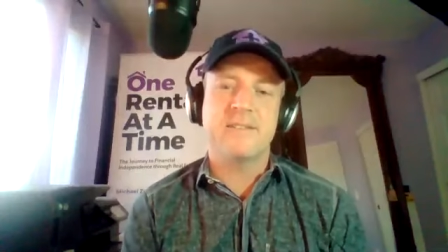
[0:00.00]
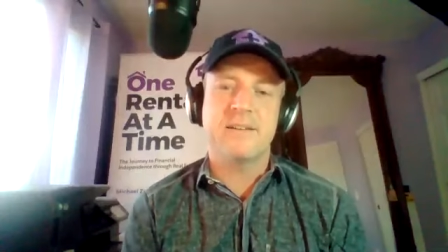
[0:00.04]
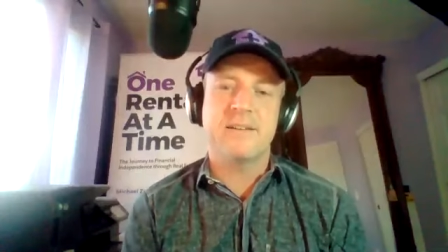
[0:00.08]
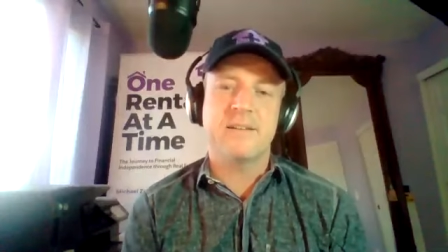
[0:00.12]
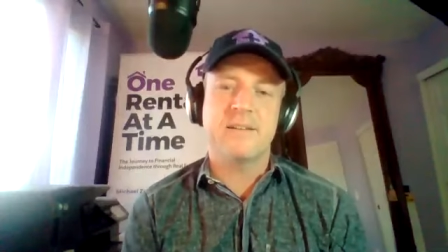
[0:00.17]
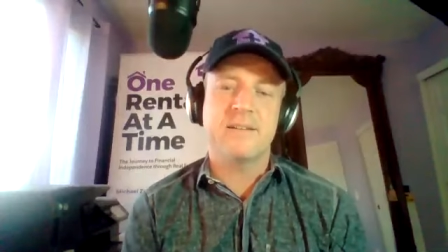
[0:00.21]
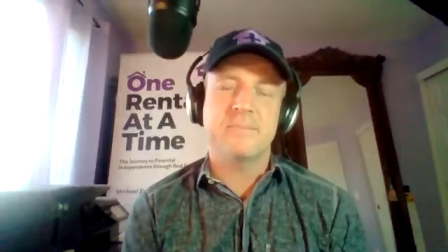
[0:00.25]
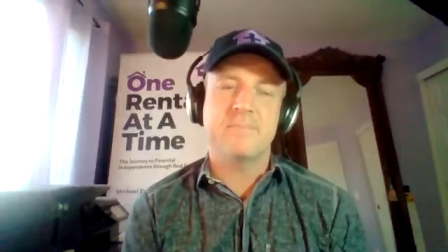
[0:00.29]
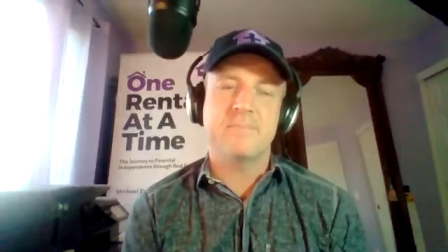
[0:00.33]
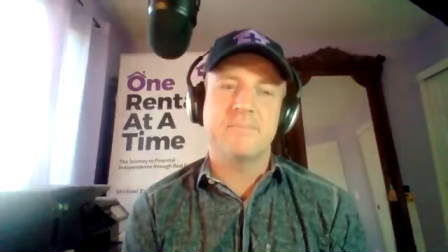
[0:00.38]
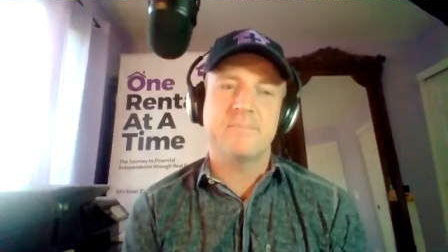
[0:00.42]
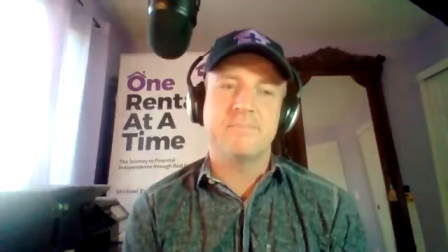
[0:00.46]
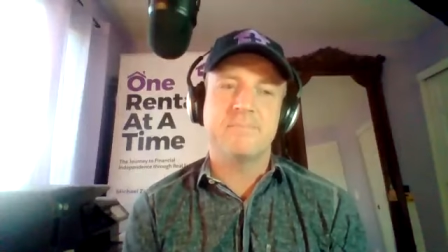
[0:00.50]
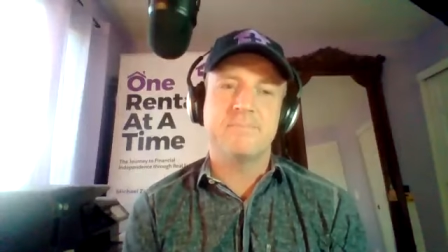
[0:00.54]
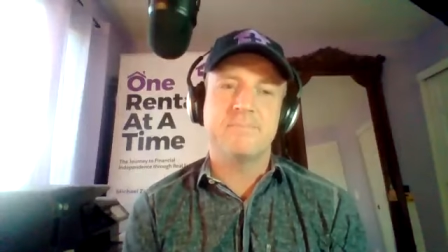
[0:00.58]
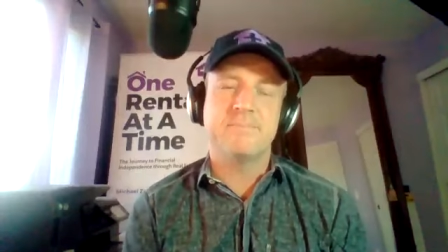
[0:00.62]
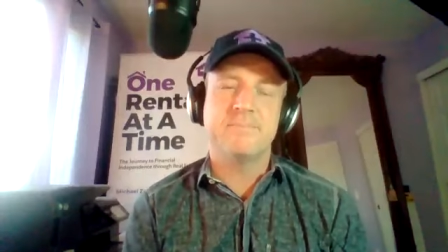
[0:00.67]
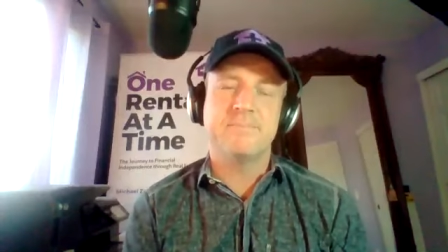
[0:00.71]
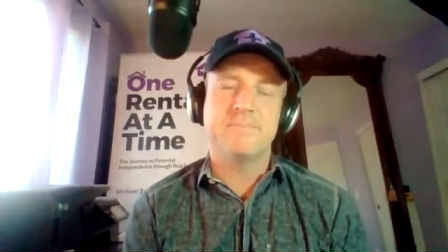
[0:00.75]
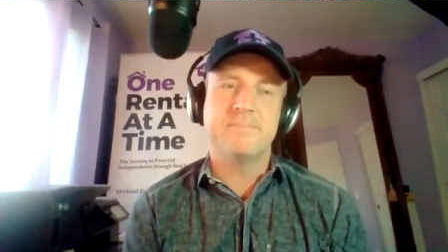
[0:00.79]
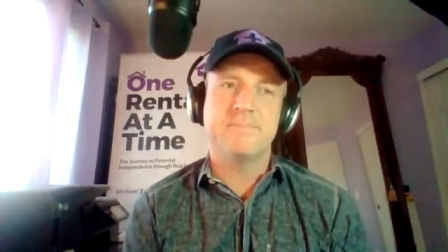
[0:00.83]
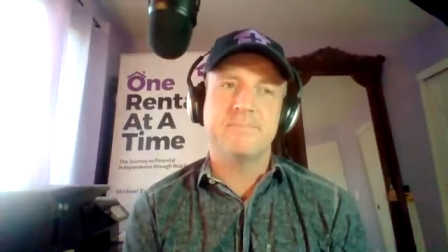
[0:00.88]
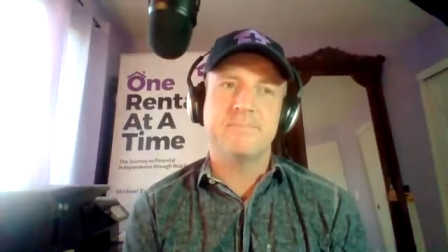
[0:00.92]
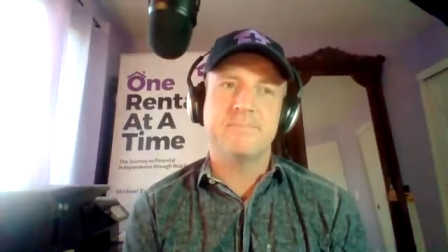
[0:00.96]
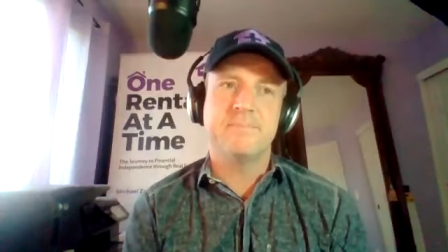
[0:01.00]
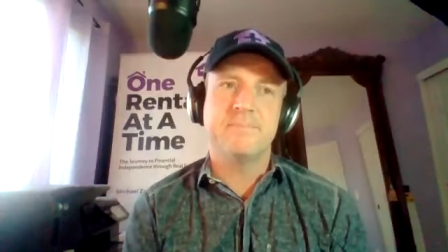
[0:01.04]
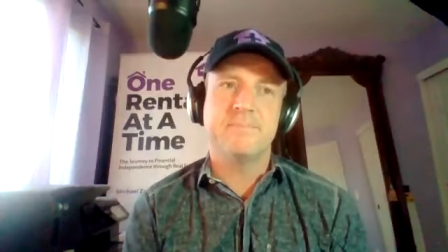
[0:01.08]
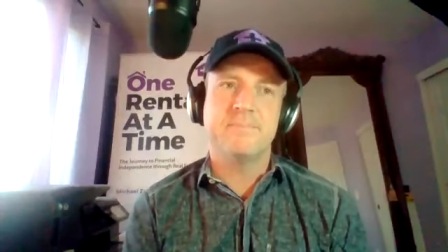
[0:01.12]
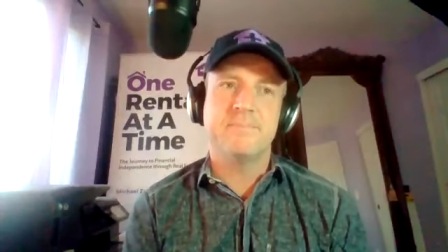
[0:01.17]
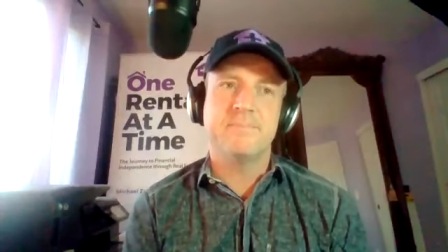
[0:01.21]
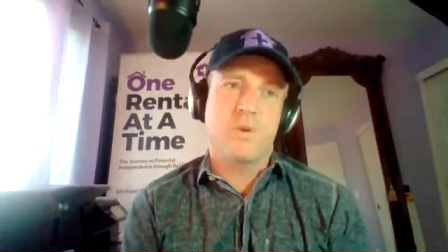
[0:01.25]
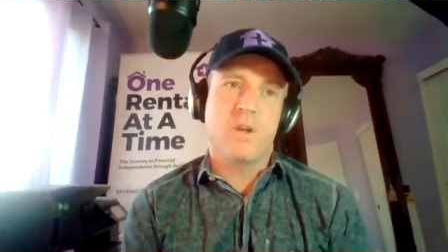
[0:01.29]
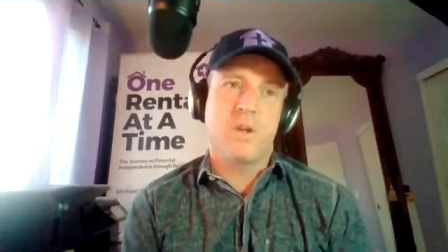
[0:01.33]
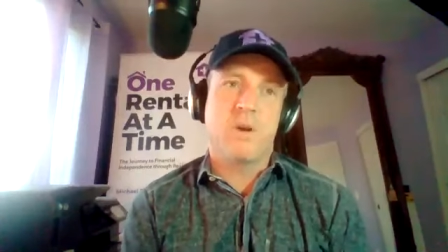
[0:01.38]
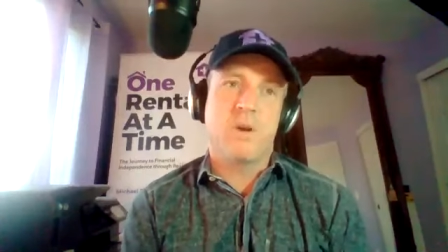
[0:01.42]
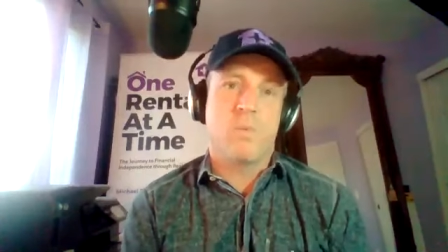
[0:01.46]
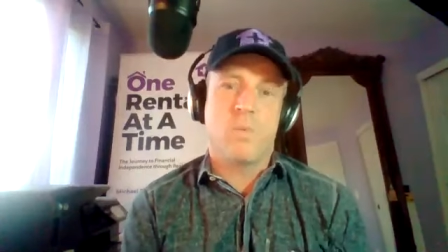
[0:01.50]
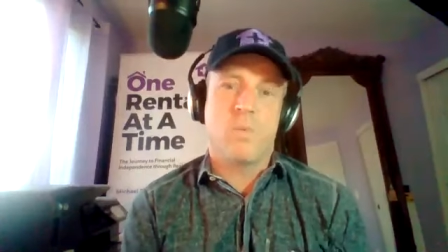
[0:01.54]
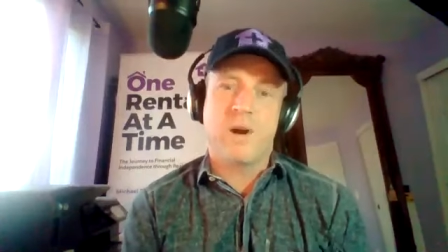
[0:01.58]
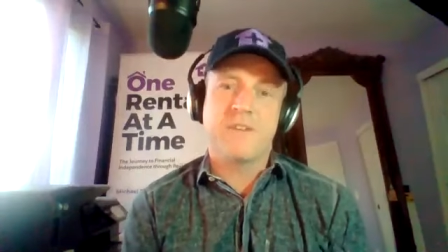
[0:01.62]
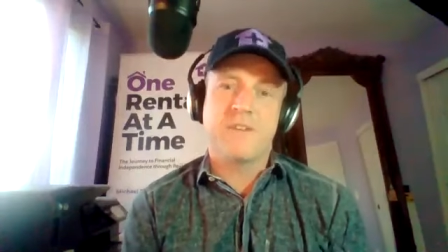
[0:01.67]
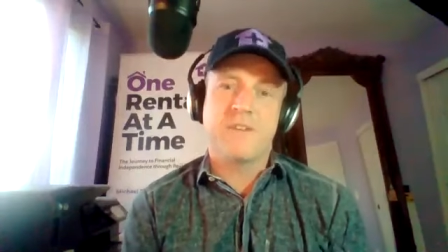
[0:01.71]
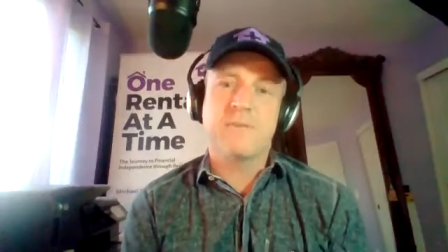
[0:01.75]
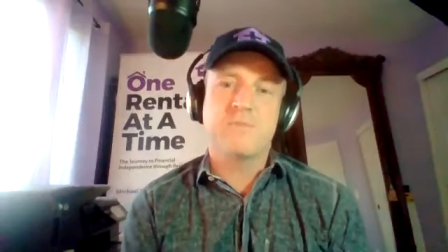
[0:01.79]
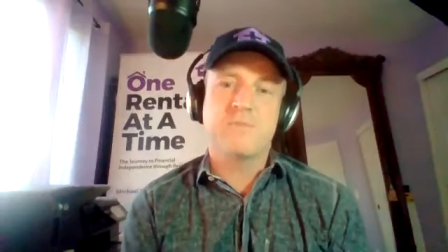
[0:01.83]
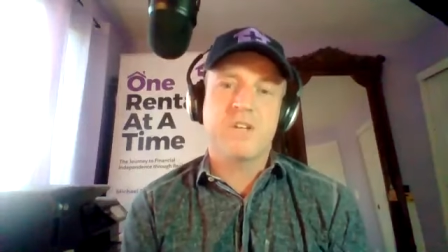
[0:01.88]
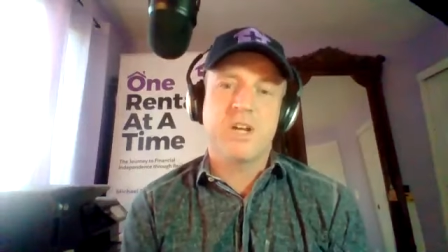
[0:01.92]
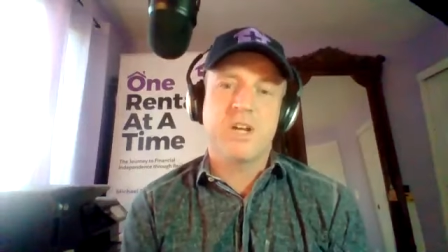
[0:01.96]
Um, we one
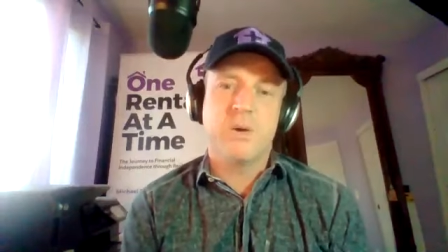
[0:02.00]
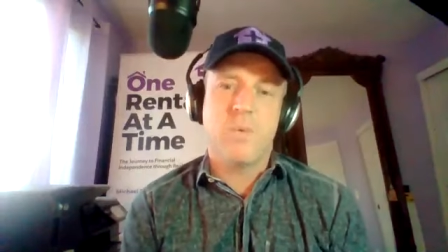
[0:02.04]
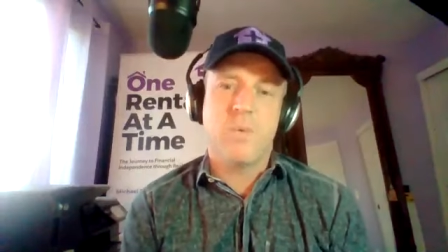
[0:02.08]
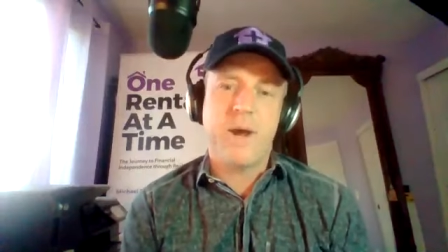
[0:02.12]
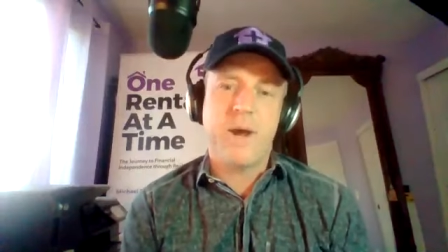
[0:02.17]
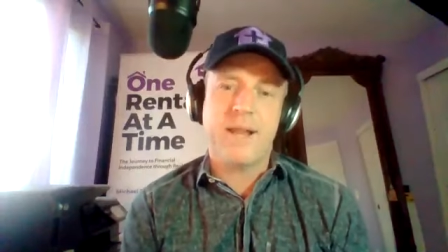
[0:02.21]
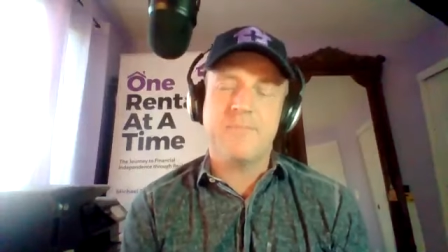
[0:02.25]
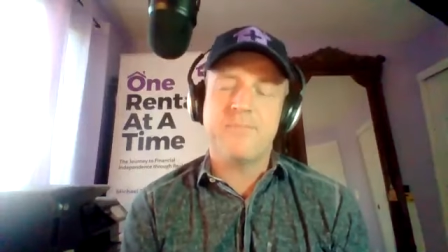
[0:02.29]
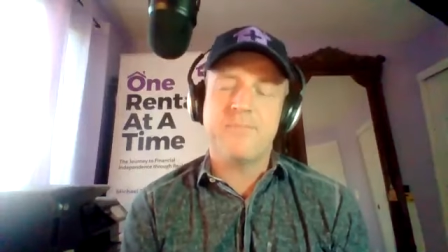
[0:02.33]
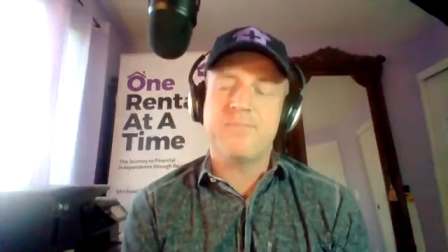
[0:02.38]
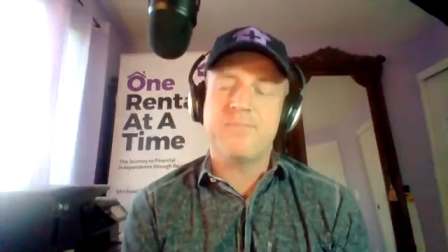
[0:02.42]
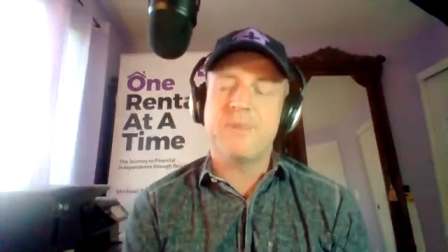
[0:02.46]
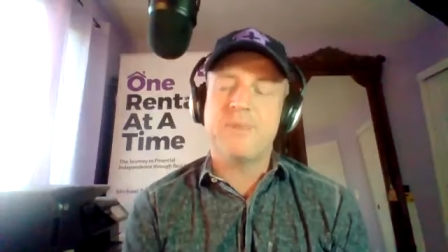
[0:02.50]
of them is going to win.